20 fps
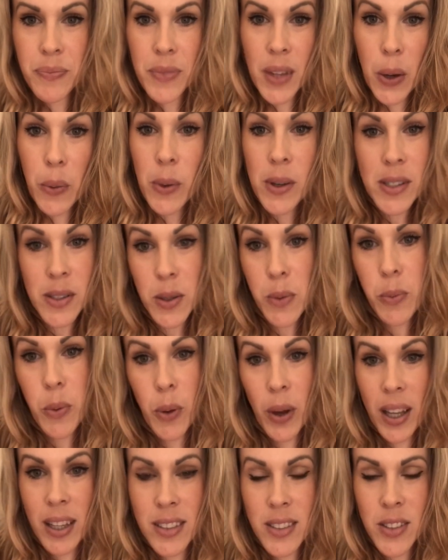that wasn't the
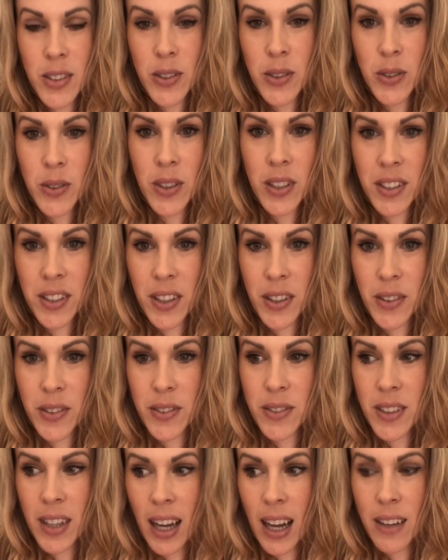point
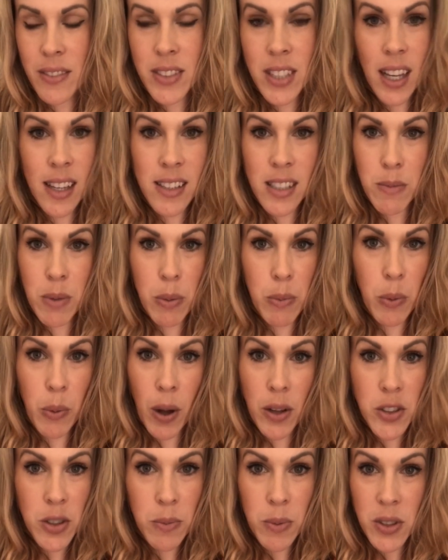to, have tons of people
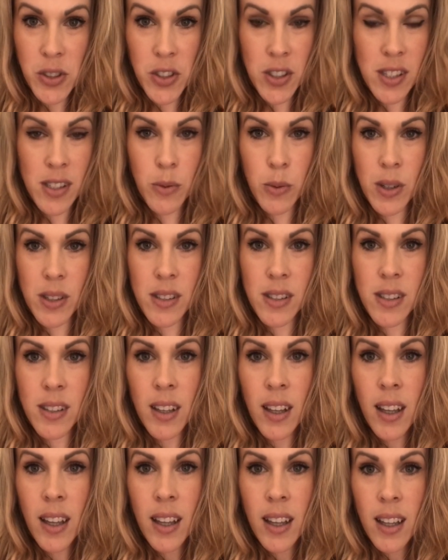watch them. It just was
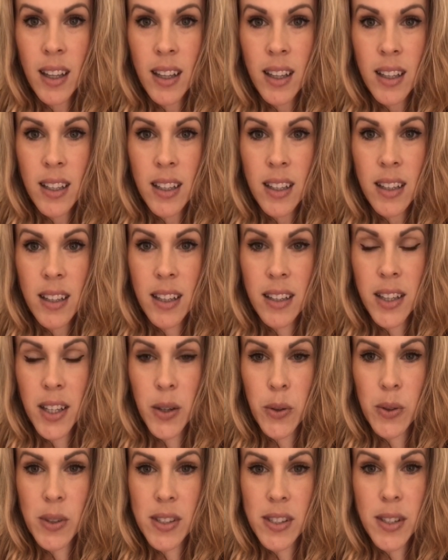that
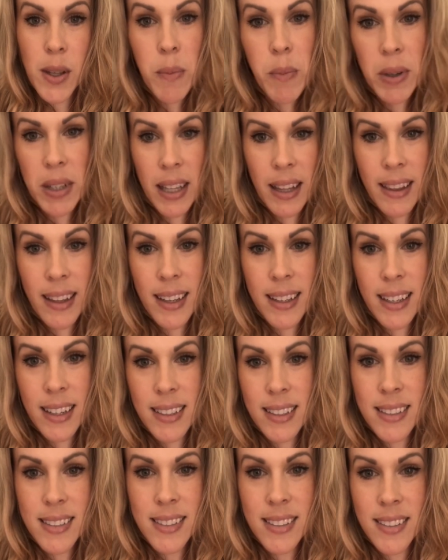there was somebody that
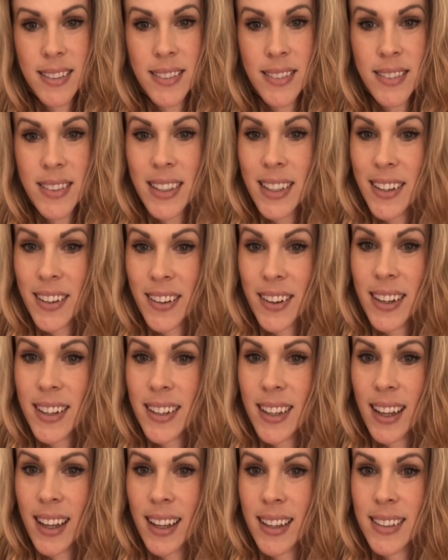needed to hear
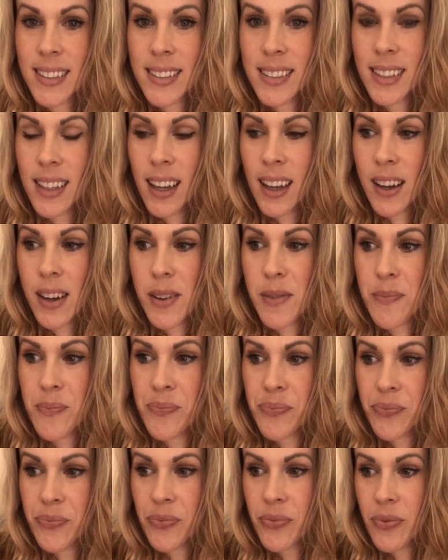it, and
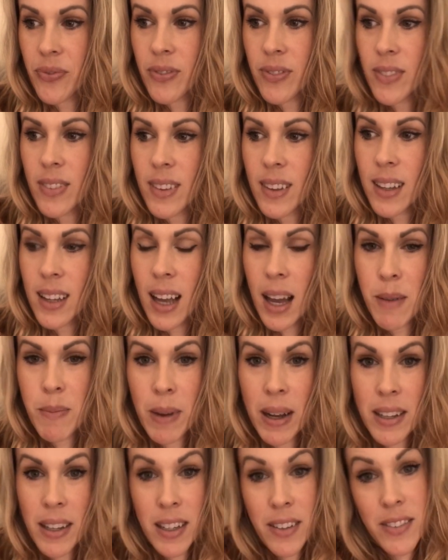I
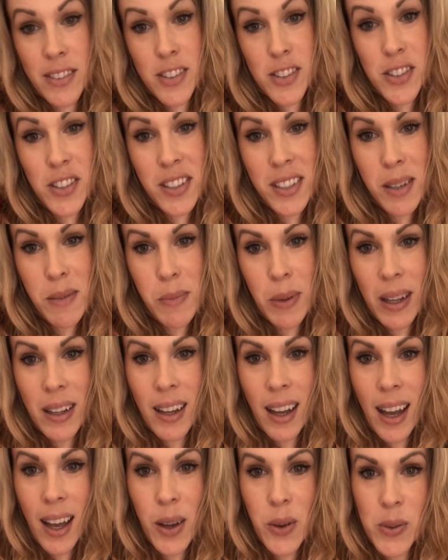might not have understood it, but
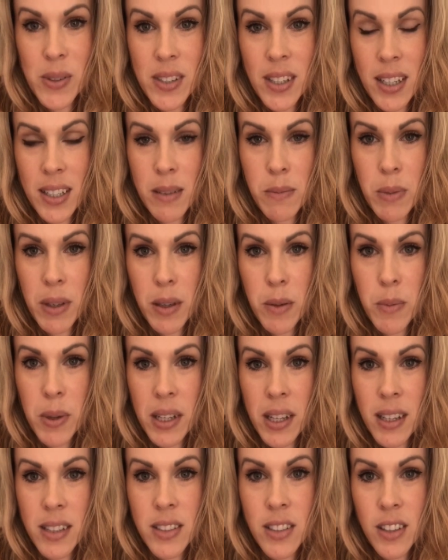I was going to be
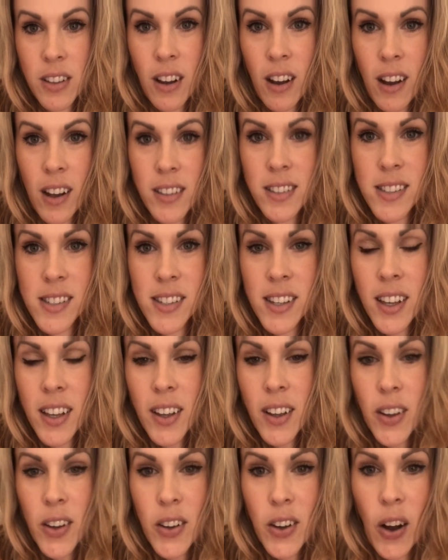obedient to God's
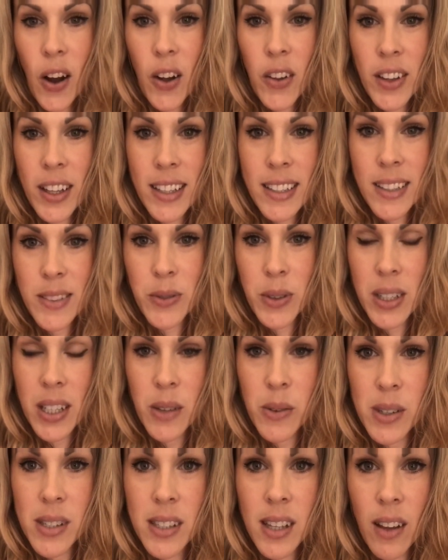calling and what
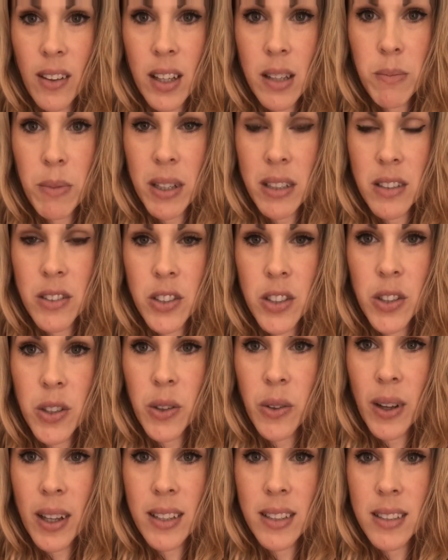He was telling me to
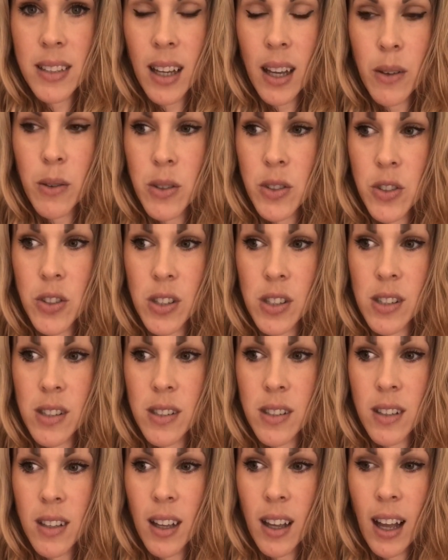do, and I was
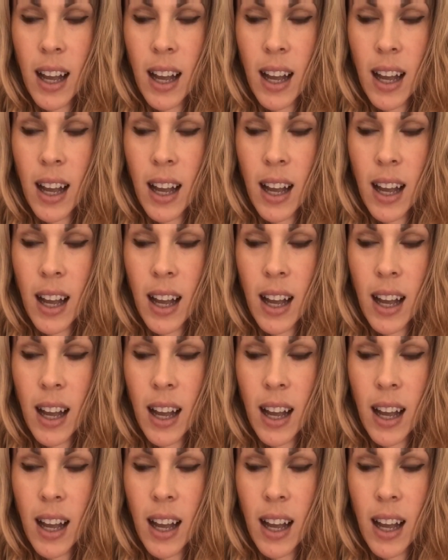just